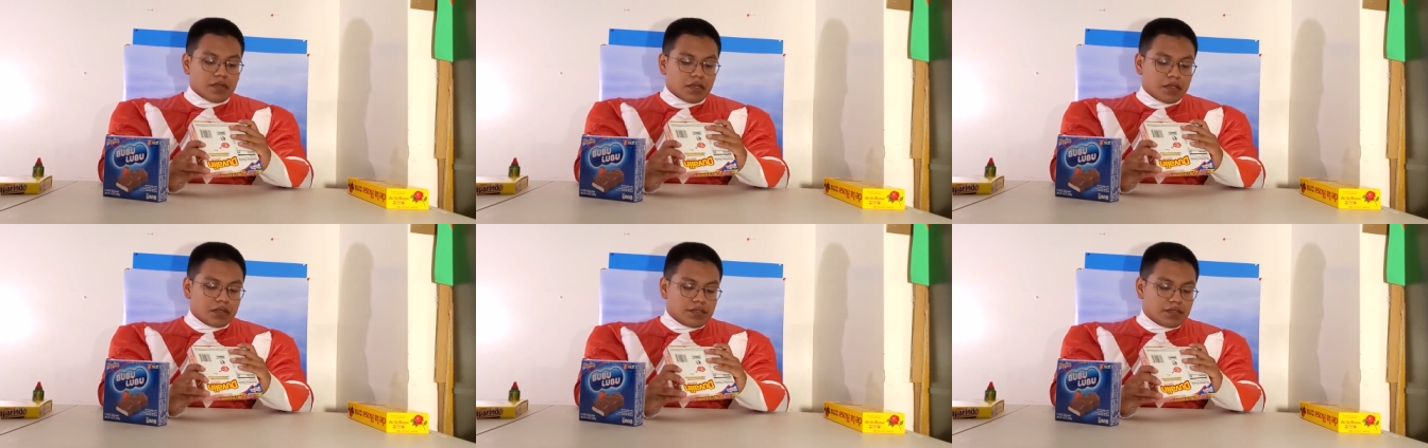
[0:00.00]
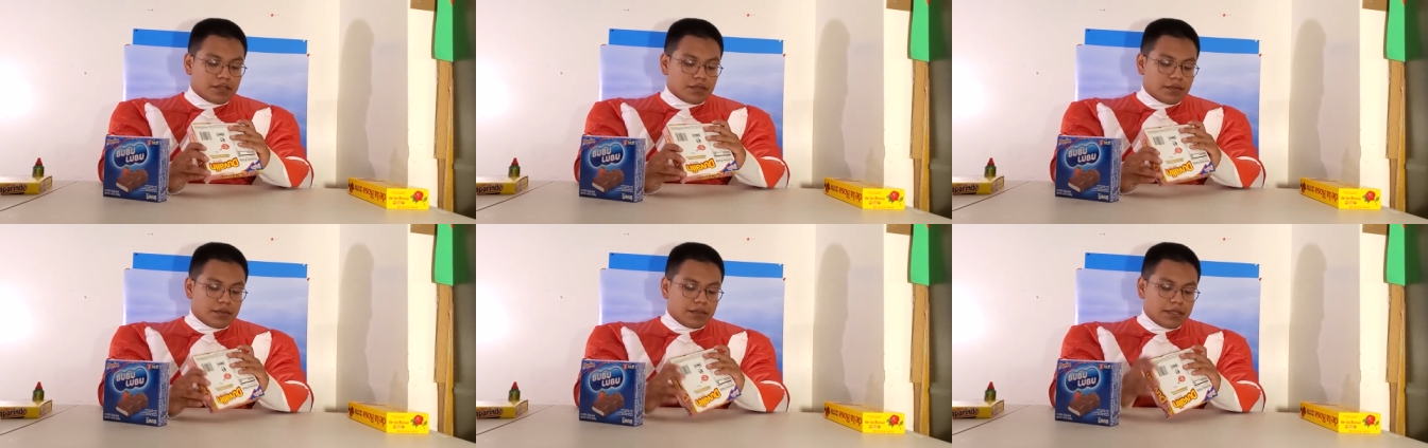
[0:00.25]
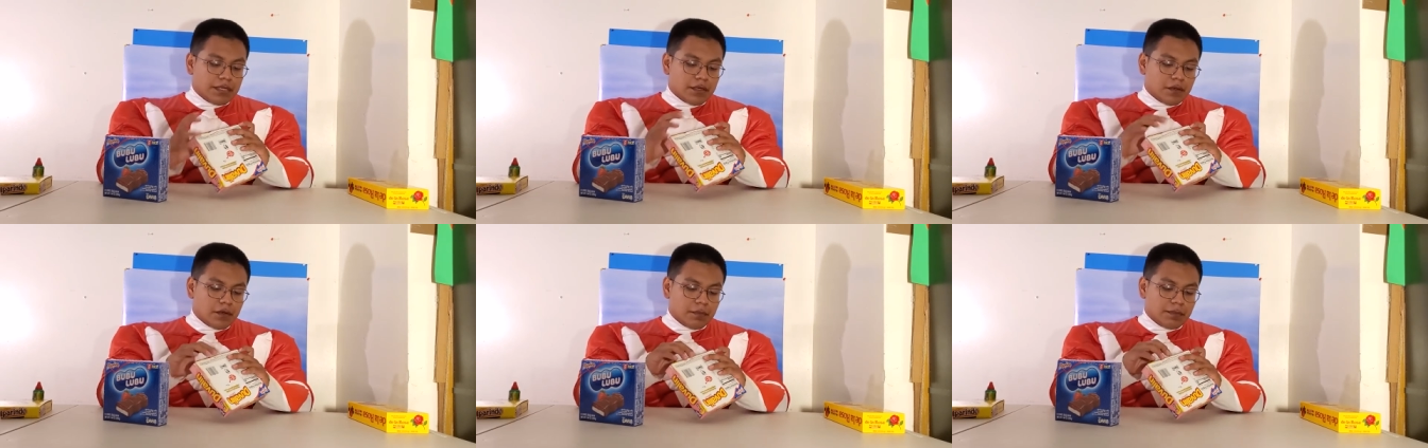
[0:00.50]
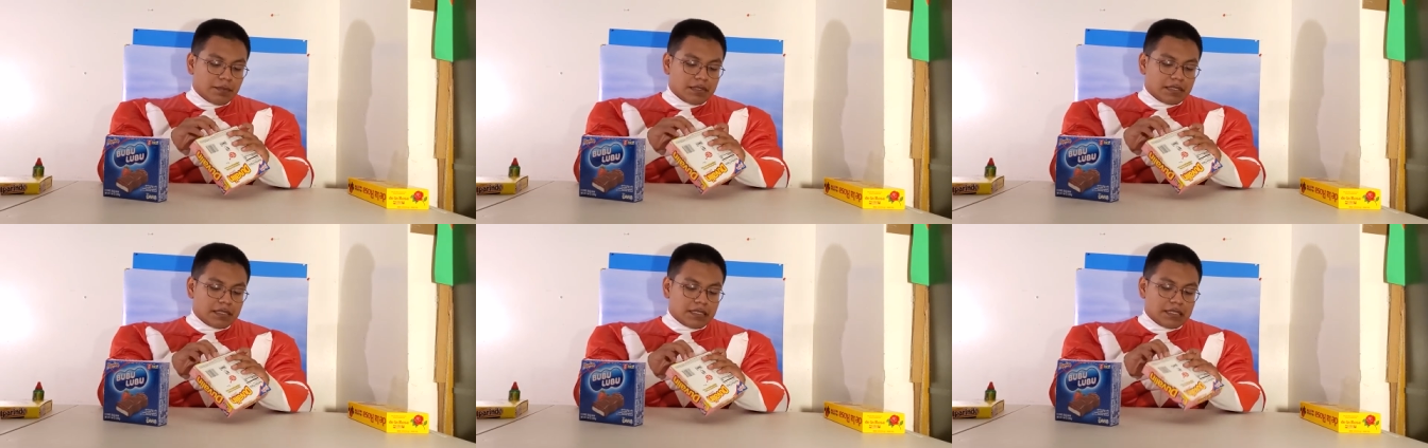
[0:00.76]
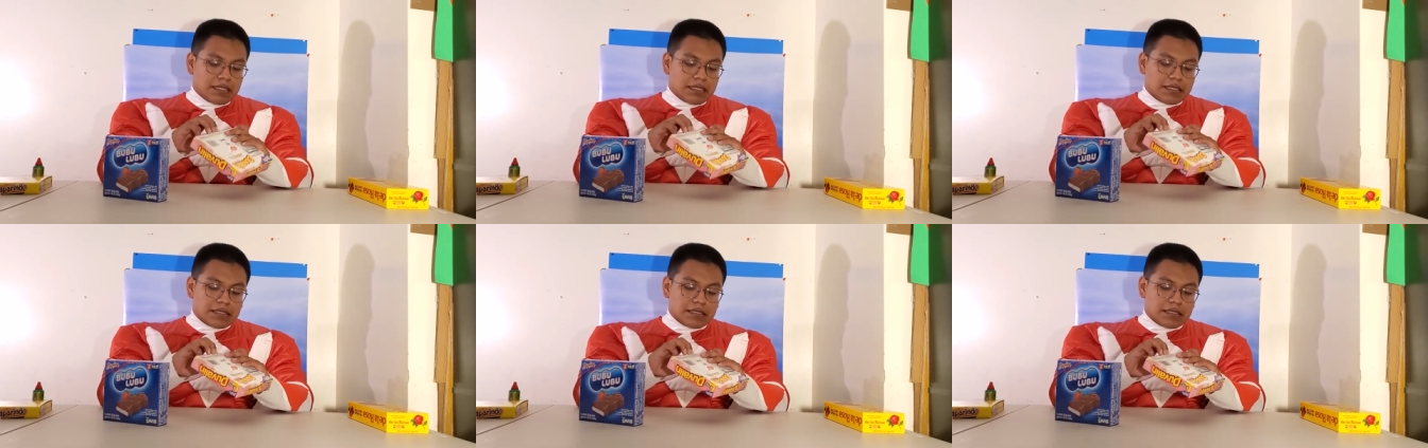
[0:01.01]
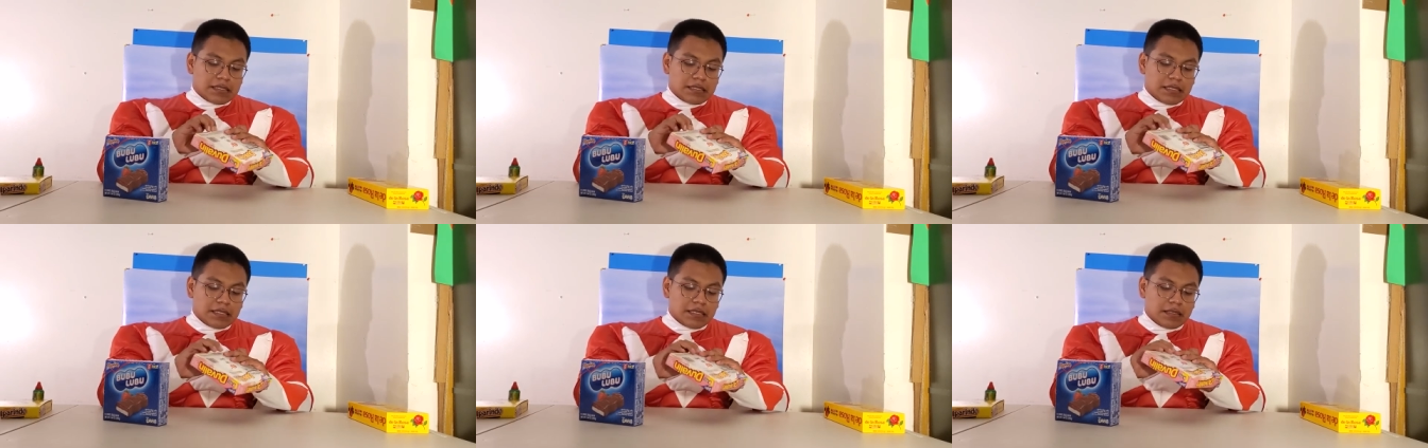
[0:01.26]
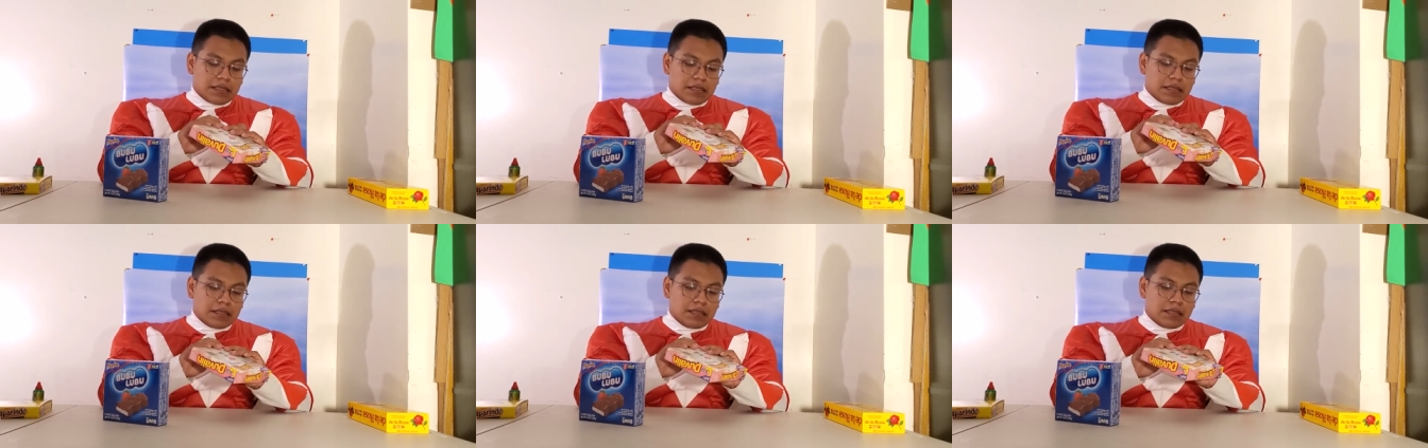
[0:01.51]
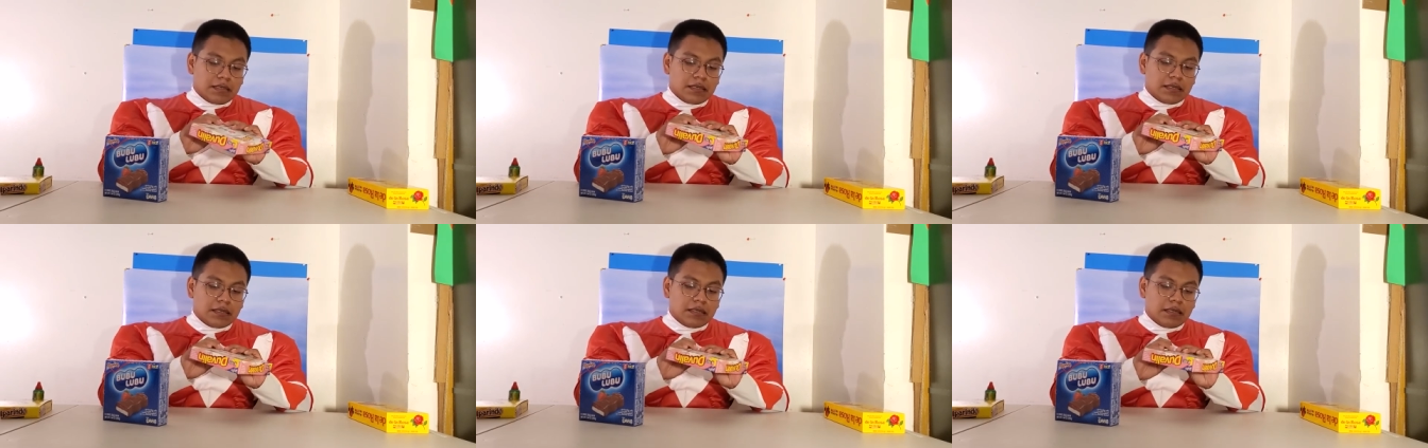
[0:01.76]
So we open this.
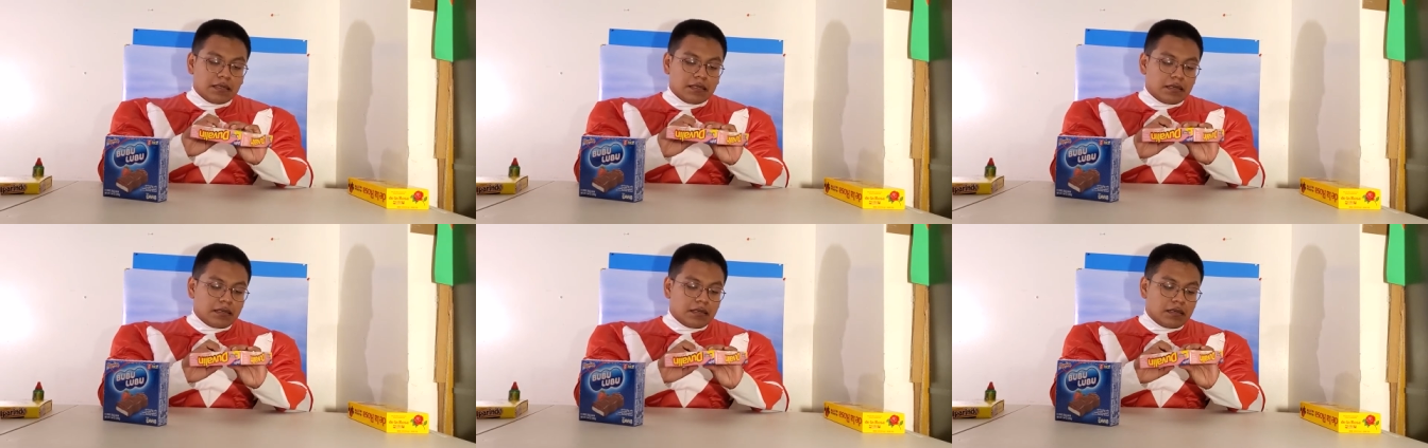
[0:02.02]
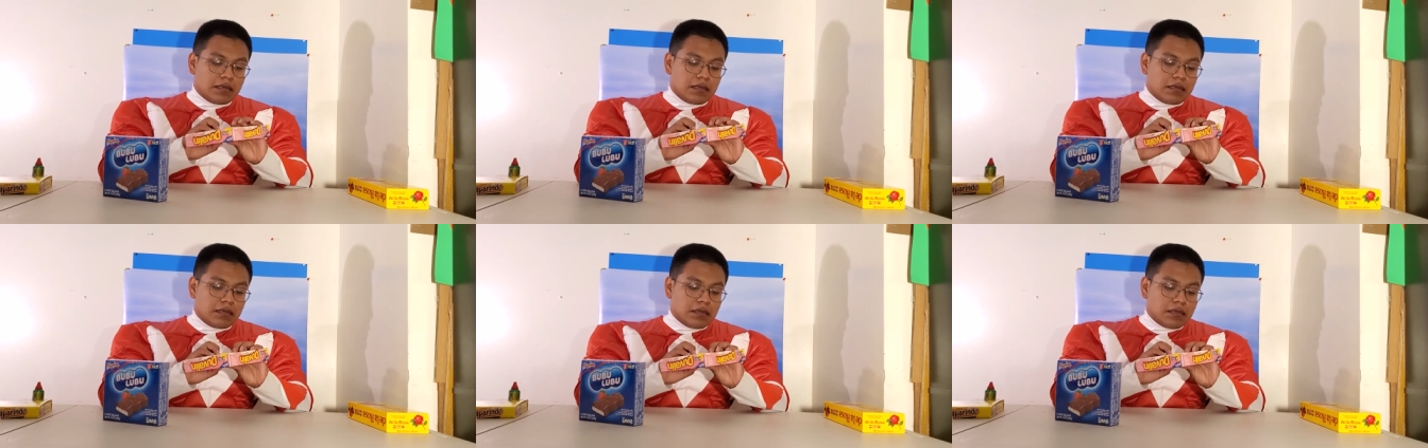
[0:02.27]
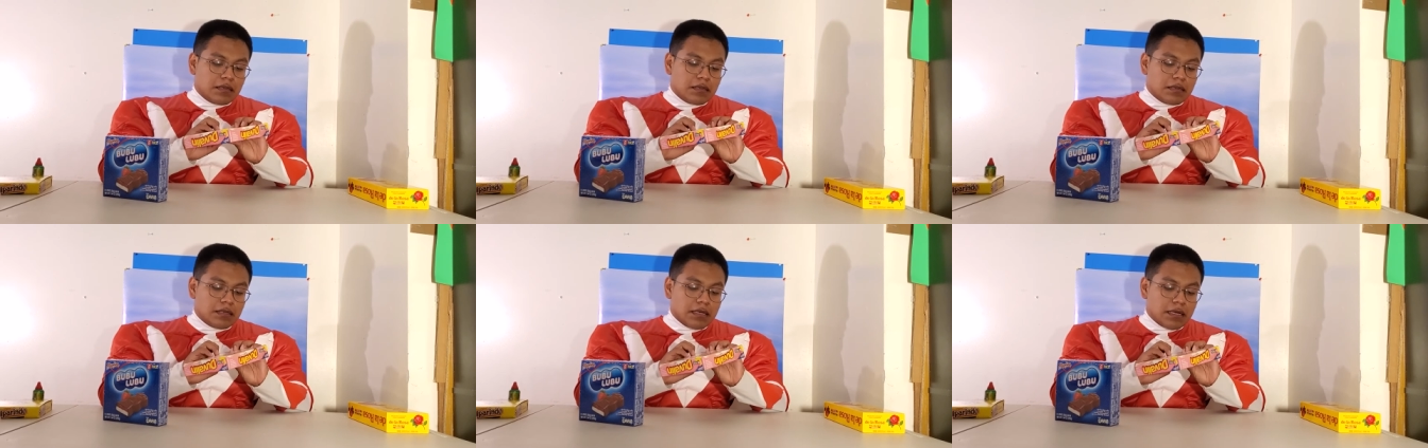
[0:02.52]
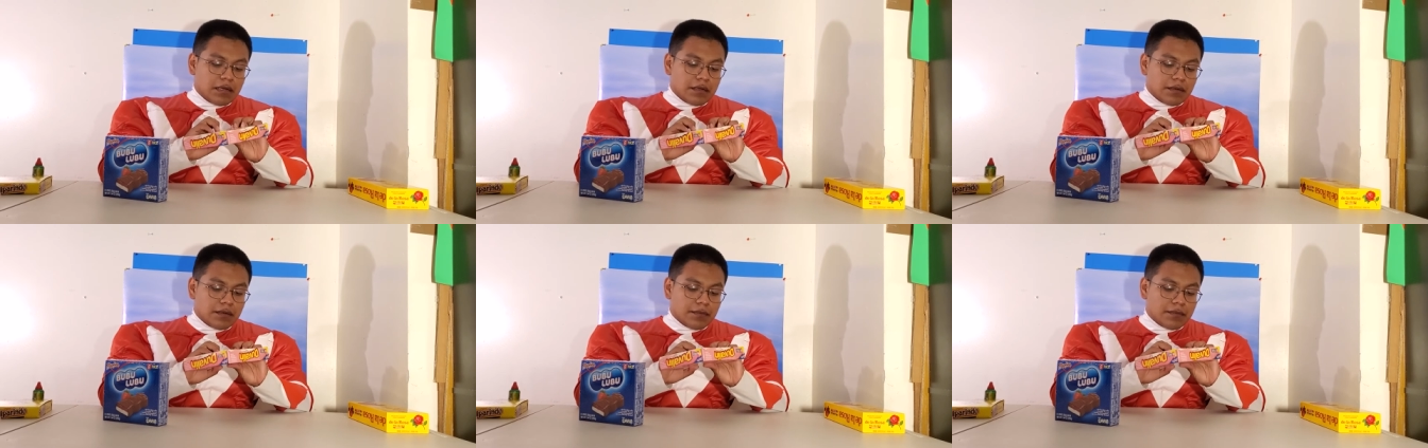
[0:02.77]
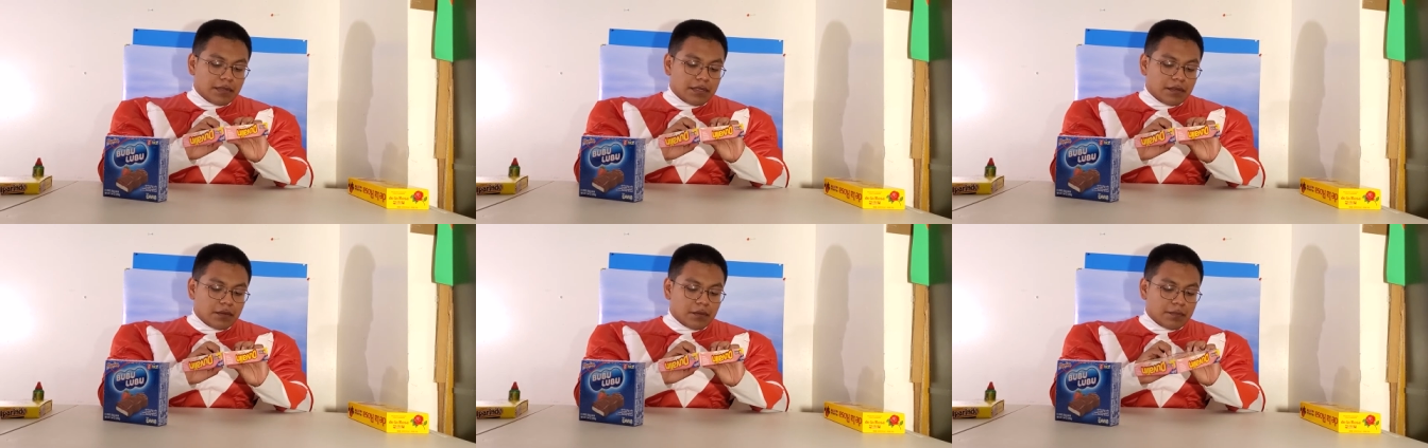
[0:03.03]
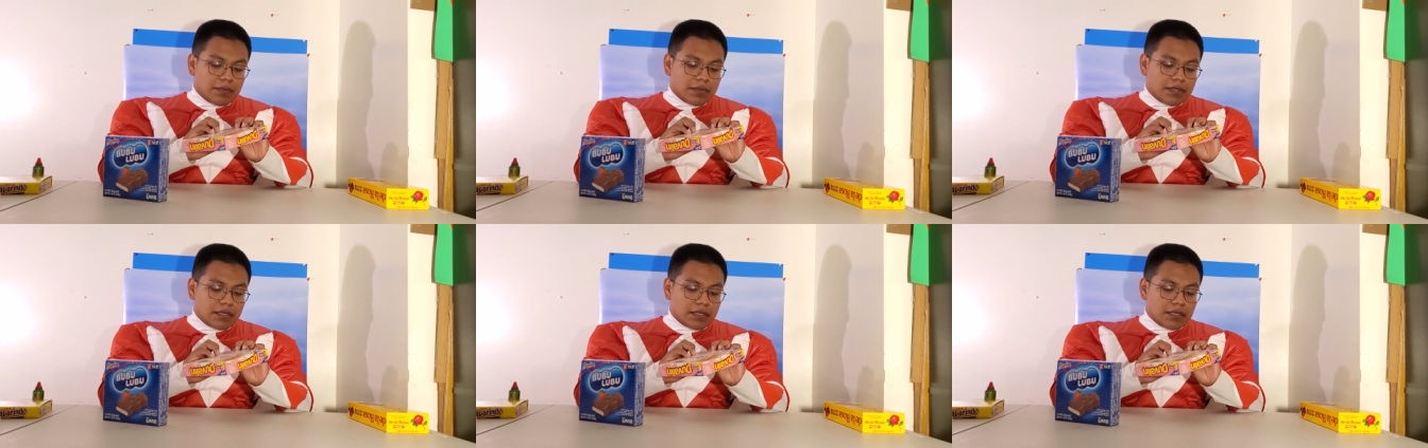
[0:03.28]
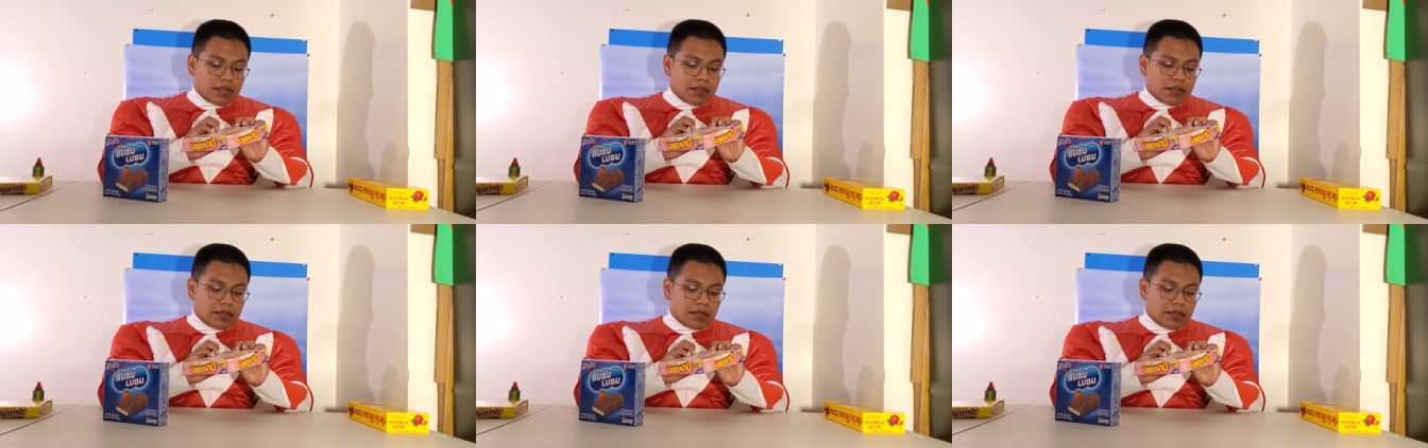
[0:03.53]
How do we open?